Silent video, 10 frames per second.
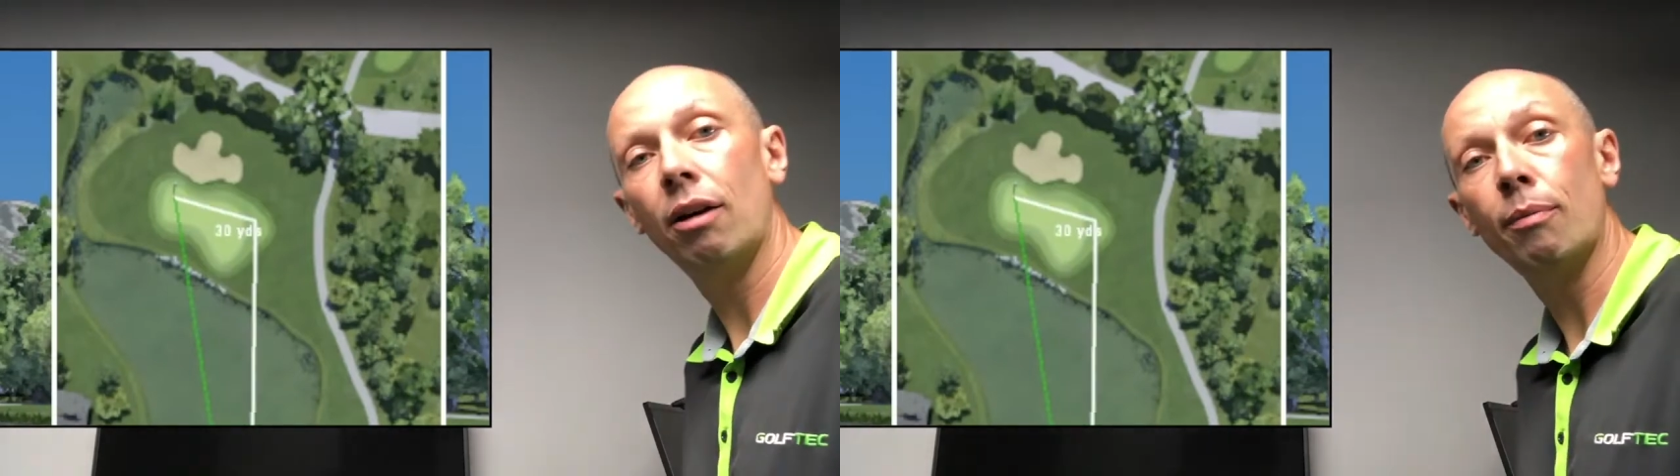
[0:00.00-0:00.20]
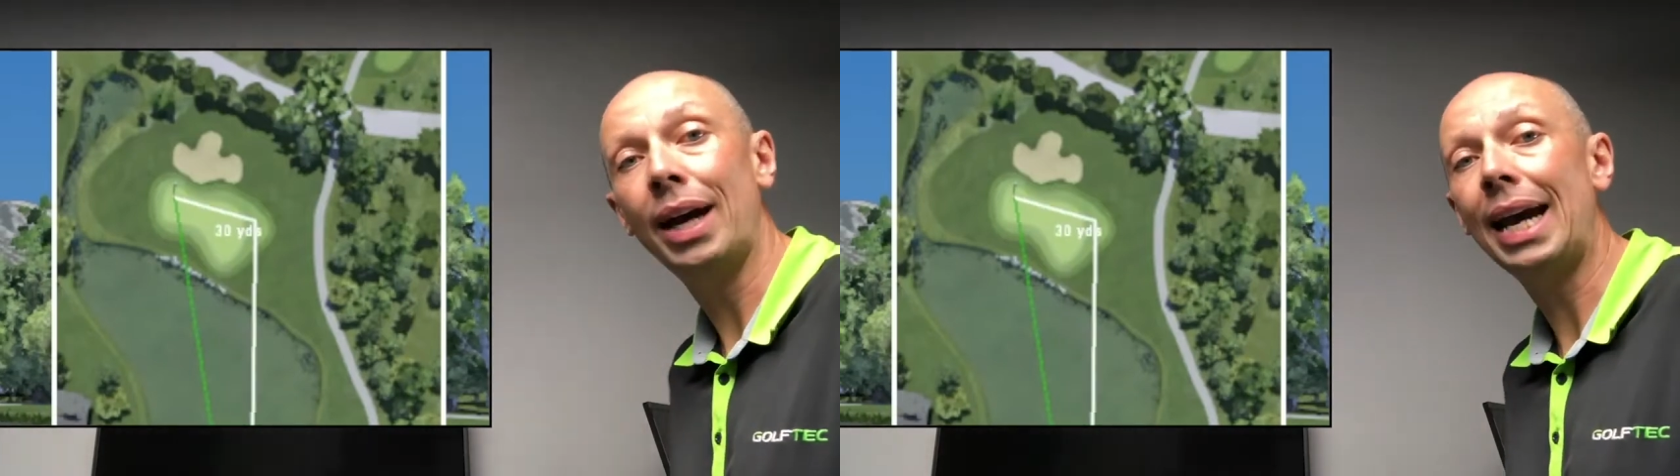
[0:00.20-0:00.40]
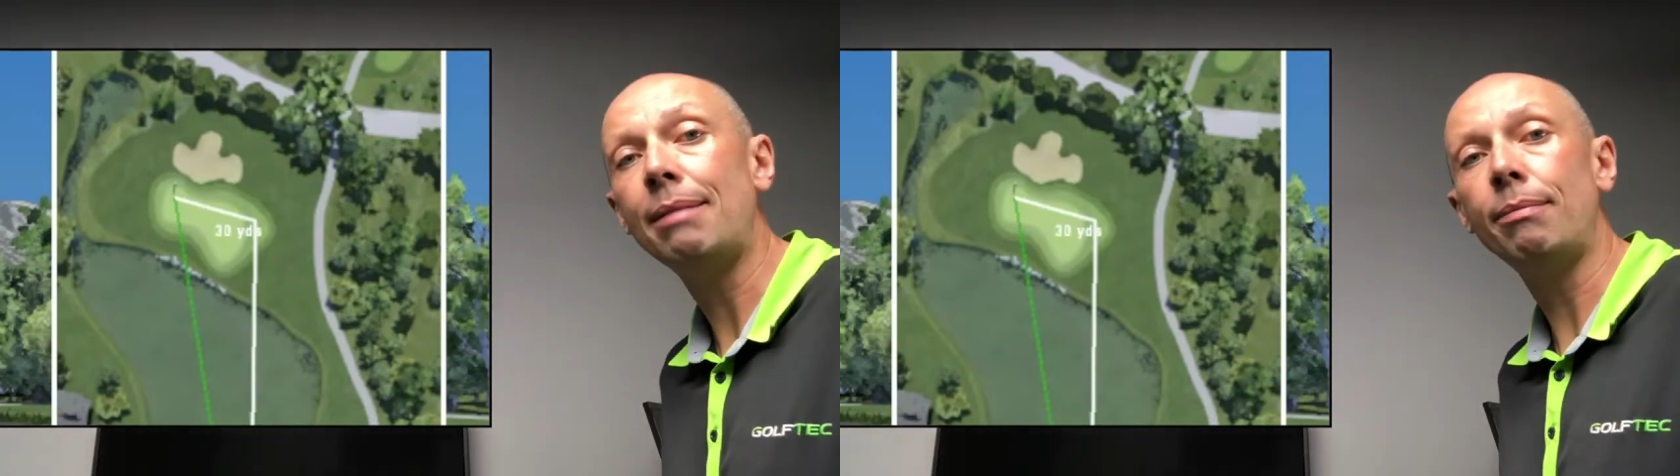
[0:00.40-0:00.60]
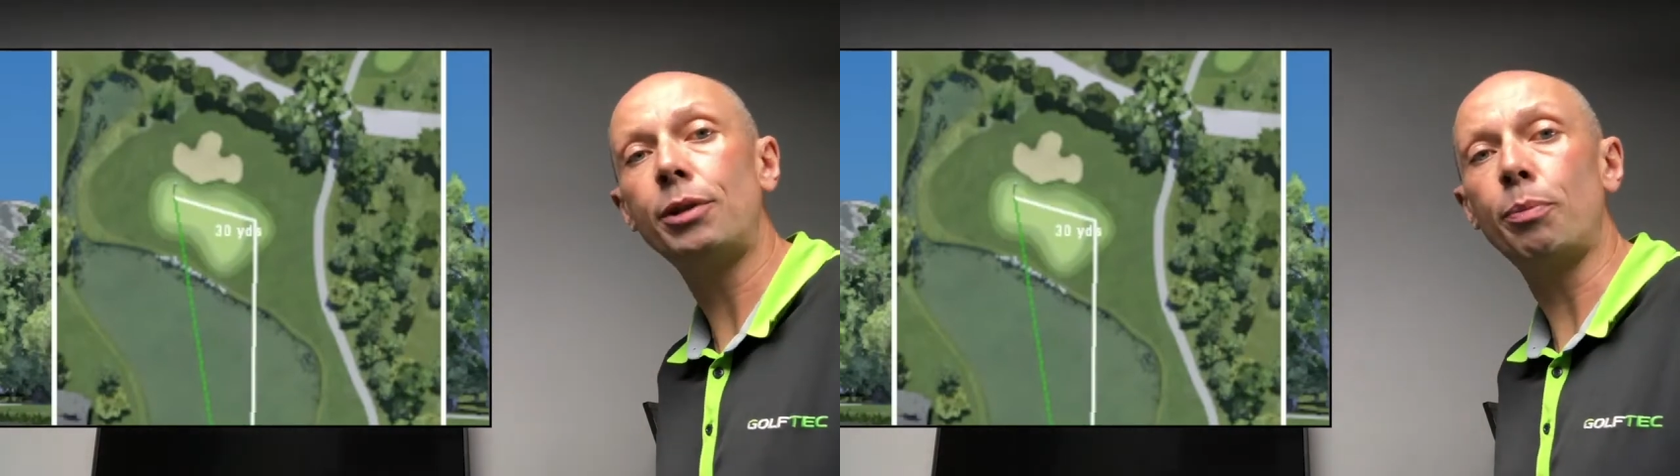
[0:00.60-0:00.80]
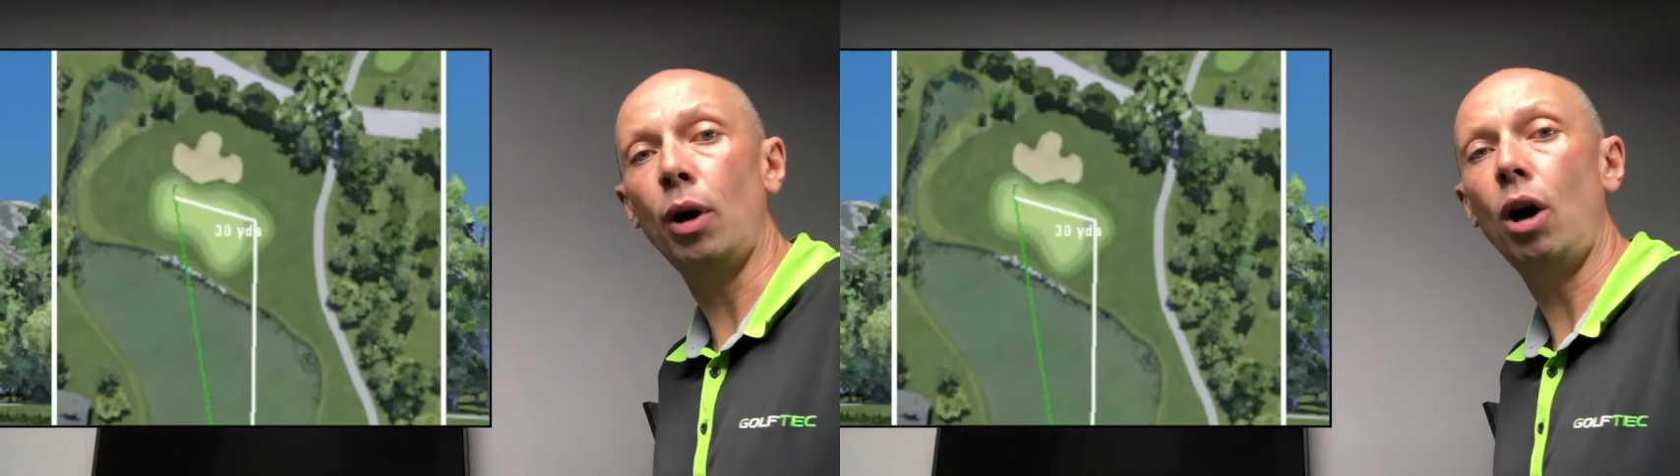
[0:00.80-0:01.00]
my aim
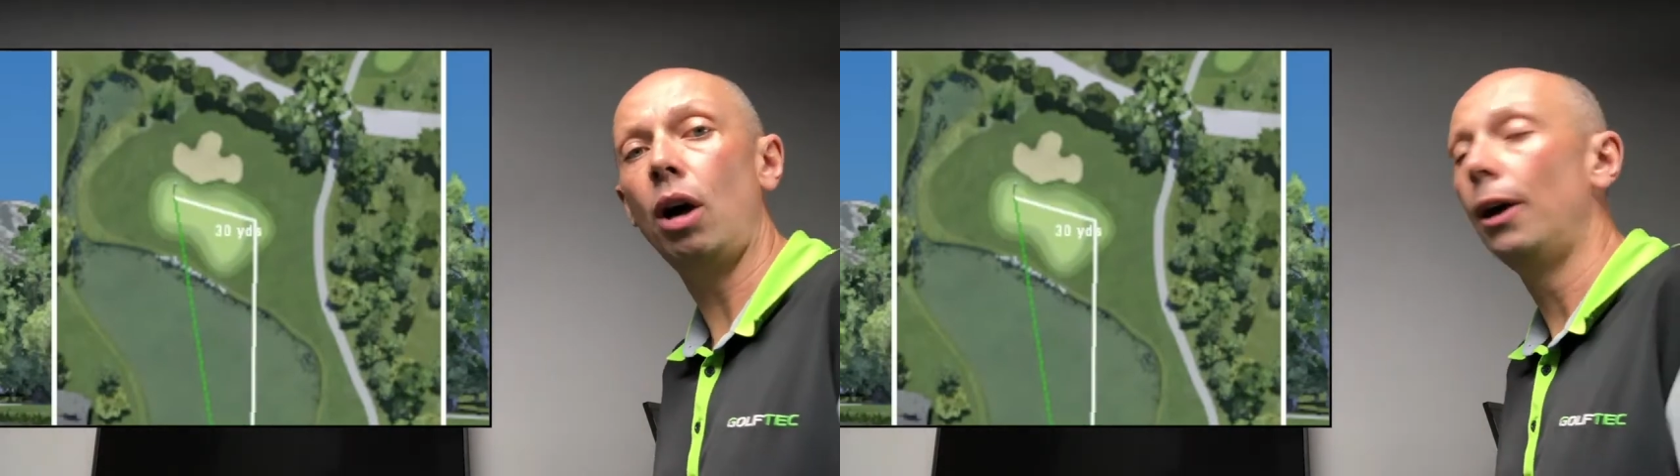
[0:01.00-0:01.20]
spot,